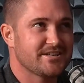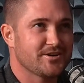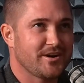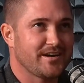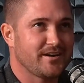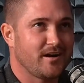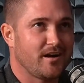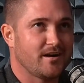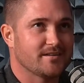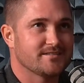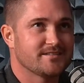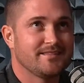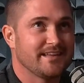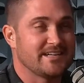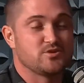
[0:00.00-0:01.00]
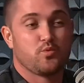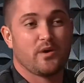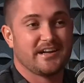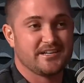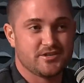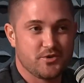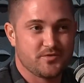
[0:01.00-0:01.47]
year I knocked like
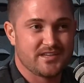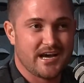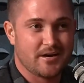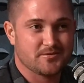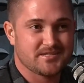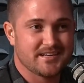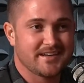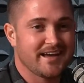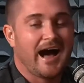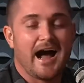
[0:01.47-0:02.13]
22,000.